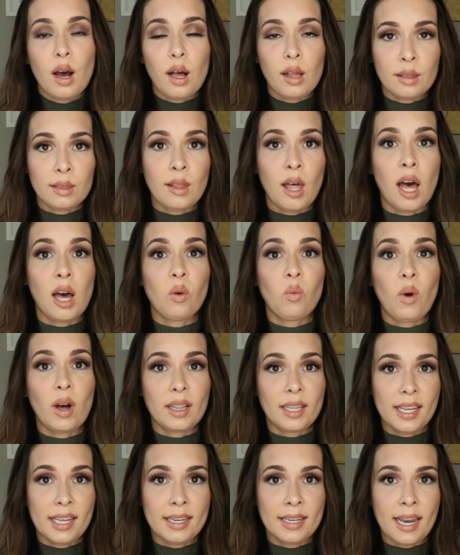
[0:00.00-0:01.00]
a lot
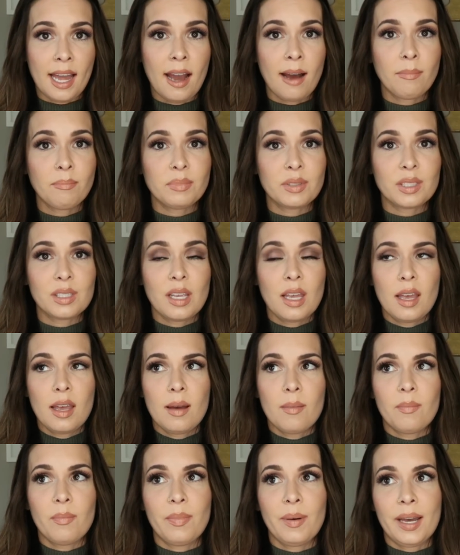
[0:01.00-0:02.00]
while he naps,
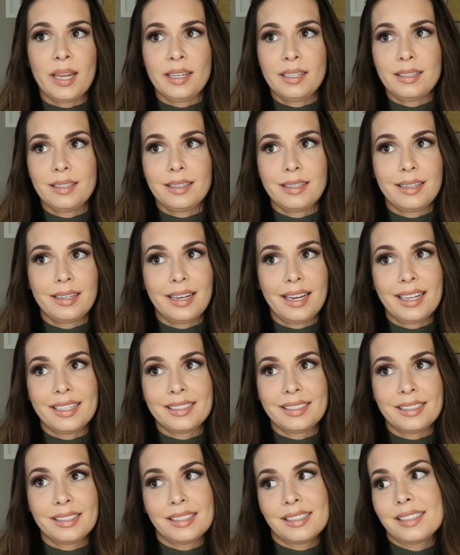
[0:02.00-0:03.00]
but
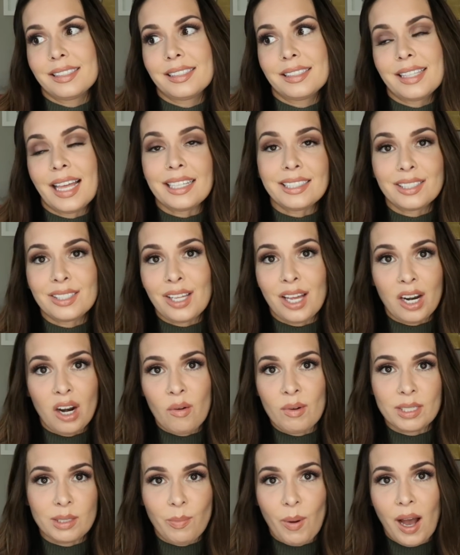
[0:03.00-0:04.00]
it that's not
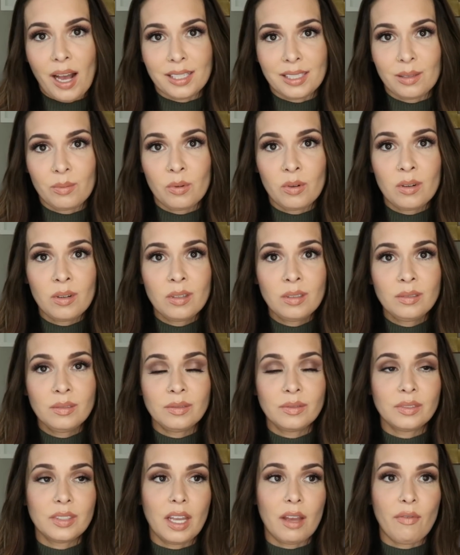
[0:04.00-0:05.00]
always possible
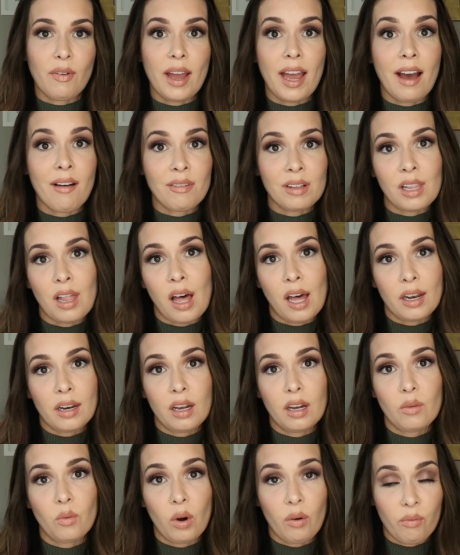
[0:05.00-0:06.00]
if I have a
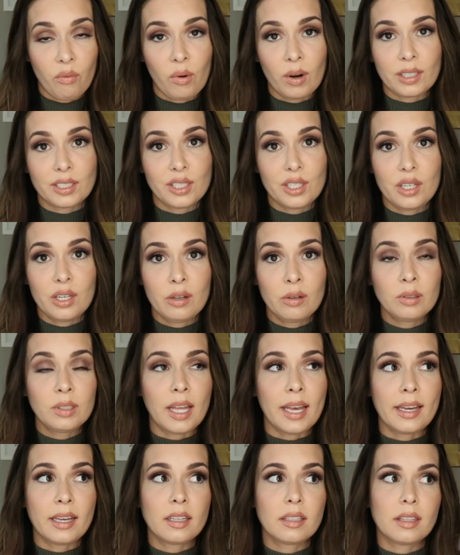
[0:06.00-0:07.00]
lot of work to do.
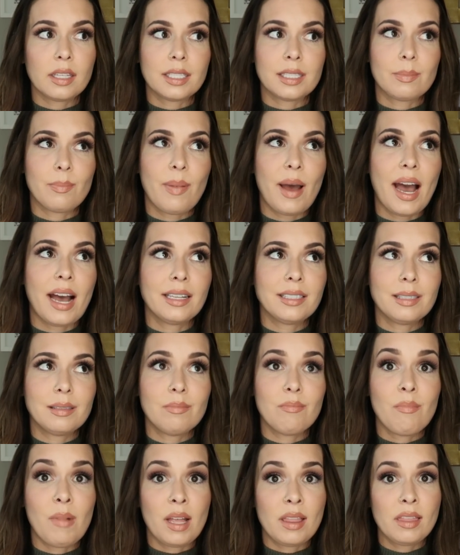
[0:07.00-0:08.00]
Like this
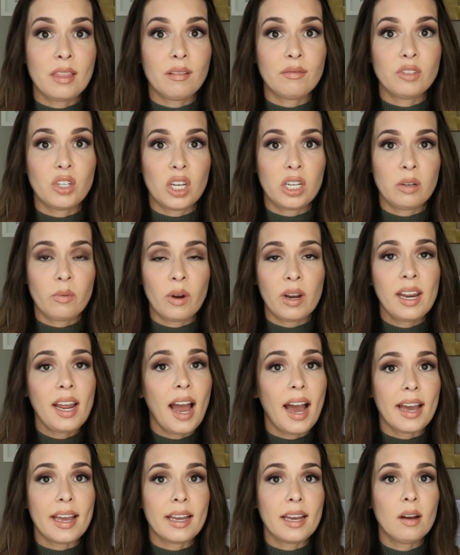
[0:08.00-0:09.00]
past month of
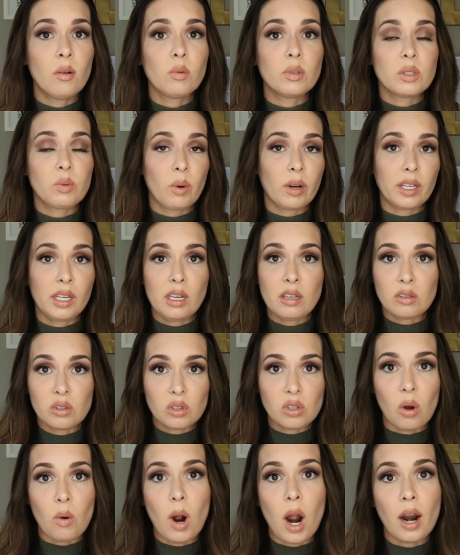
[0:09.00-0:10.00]
January, I was working
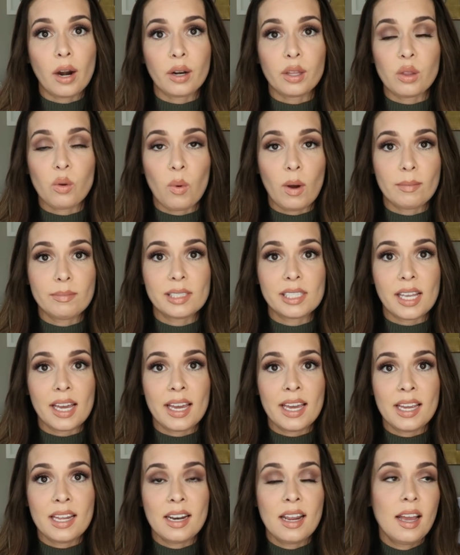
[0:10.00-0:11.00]
so hard on the
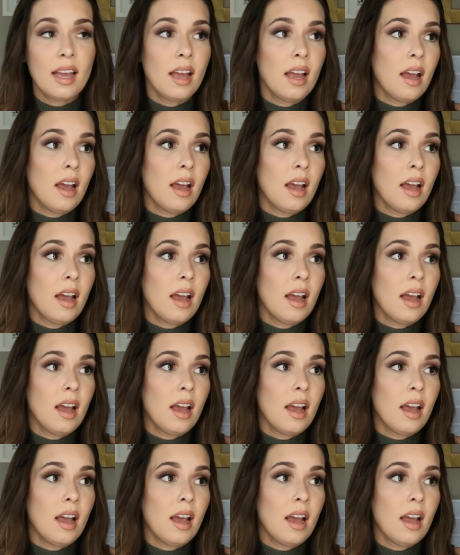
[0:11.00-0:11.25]
website